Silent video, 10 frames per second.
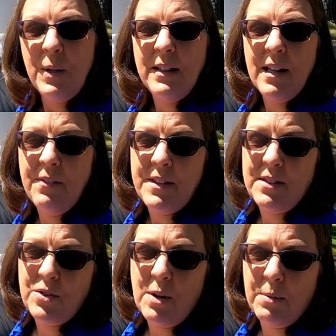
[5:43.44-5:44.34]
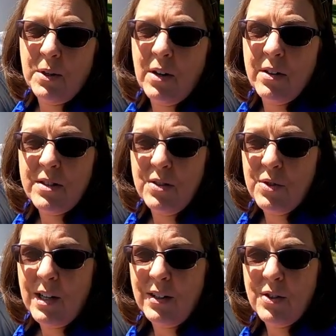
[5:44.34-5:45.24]
We love this Stromberg Carlson
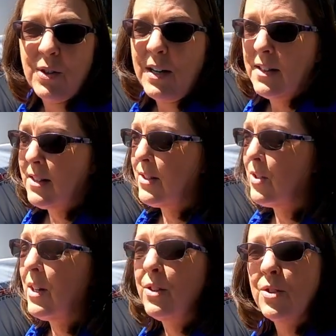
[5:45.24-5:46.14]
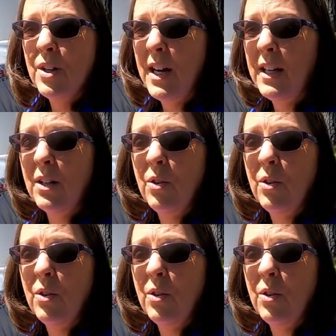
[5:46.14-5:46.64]
trailer tray. This trailer tray can